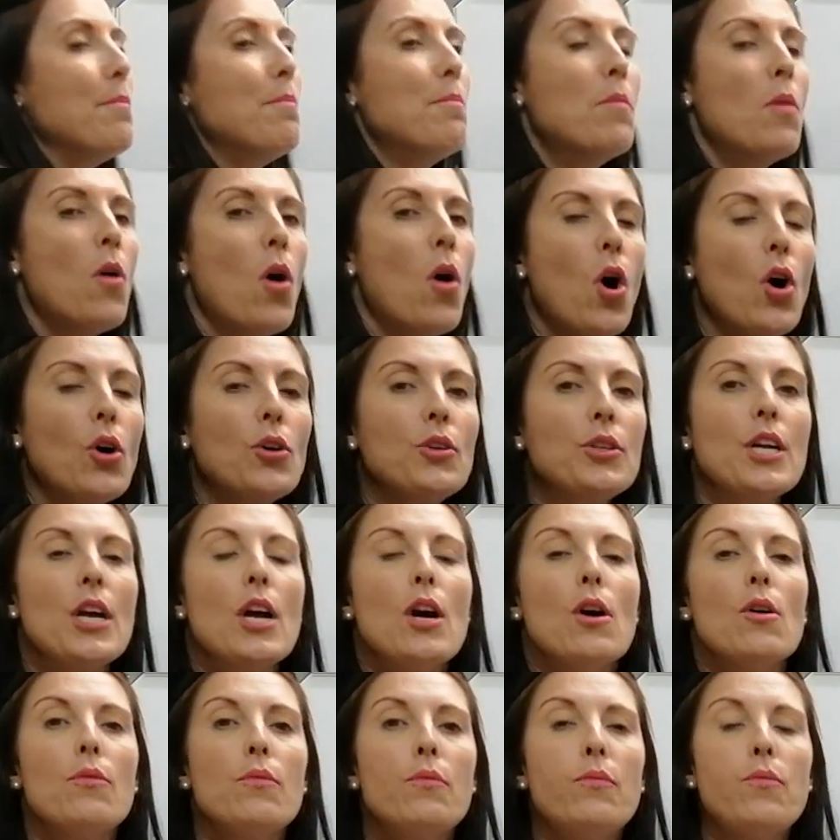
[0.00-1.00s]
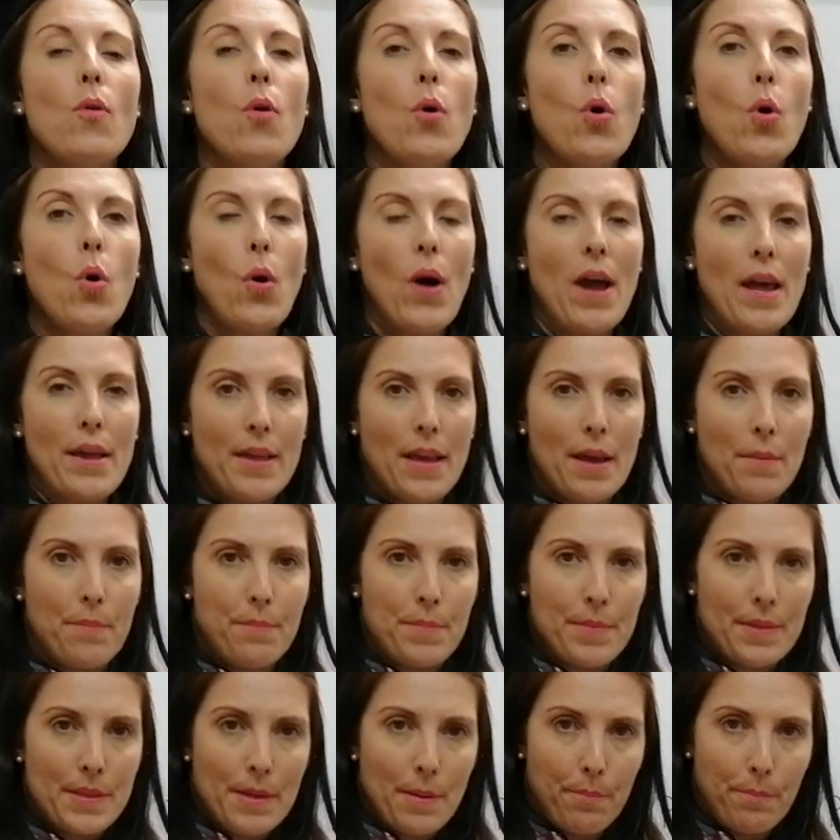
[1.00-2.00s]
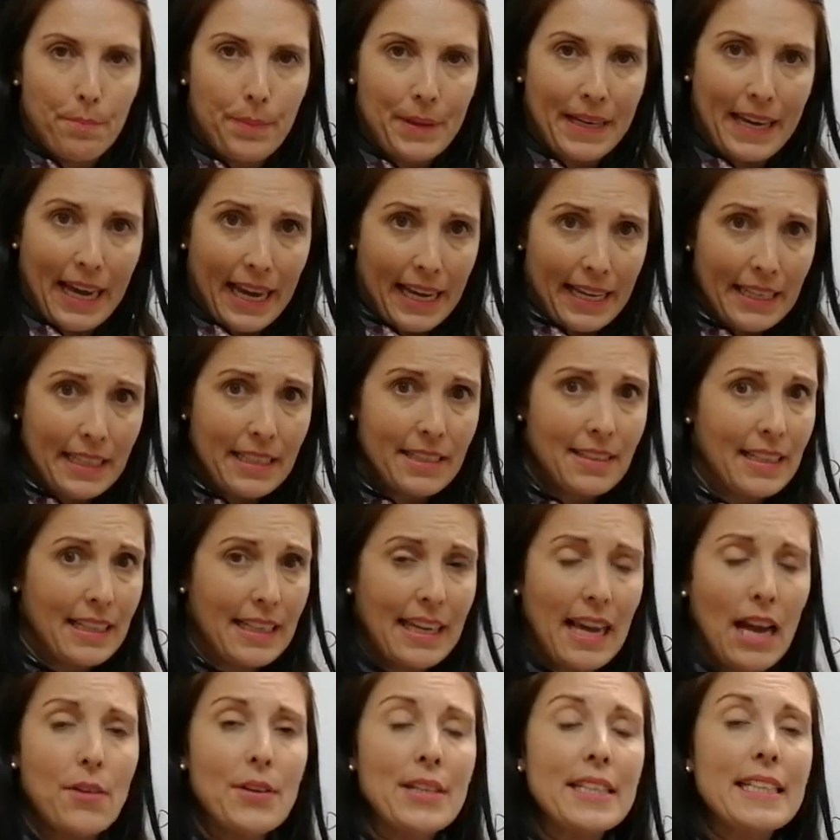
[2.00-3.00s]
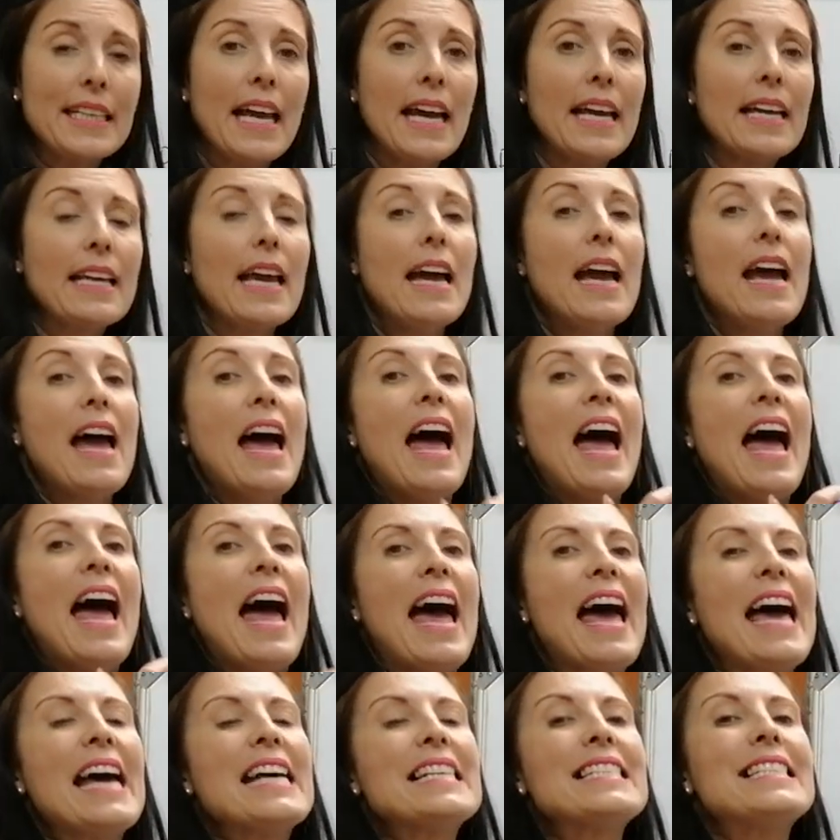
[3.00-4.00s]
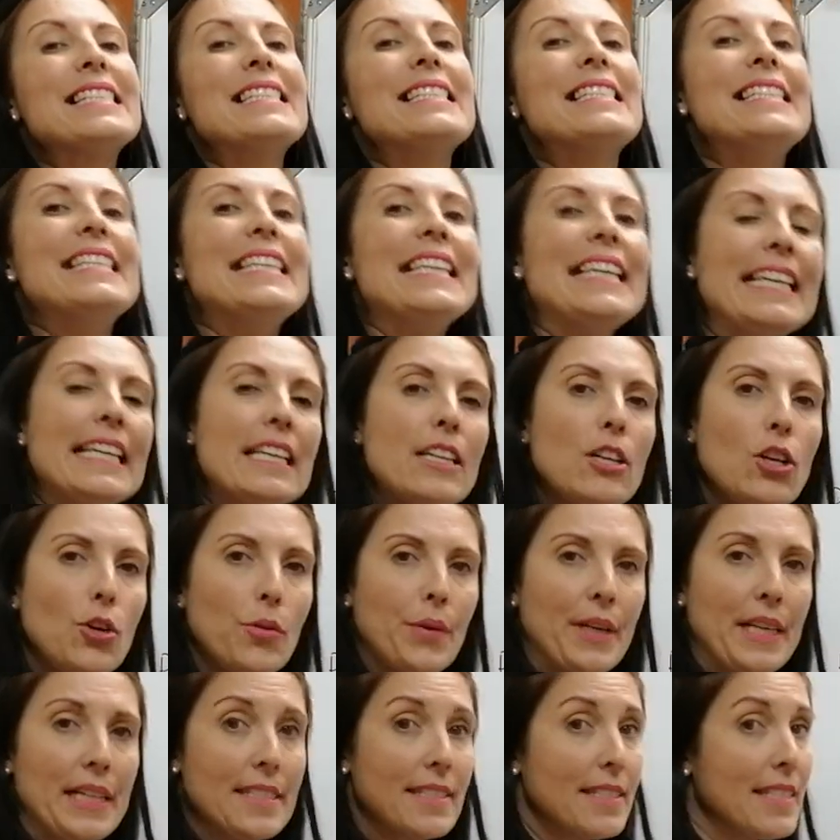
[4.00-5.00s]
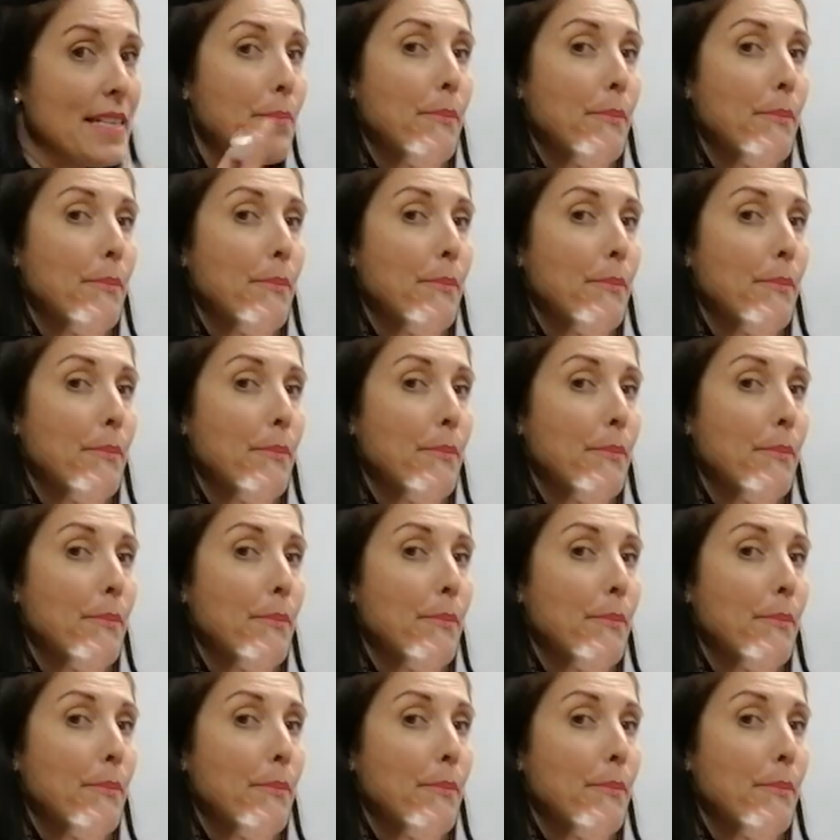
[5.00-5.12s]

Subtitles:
demand for the carrot cake has decreased.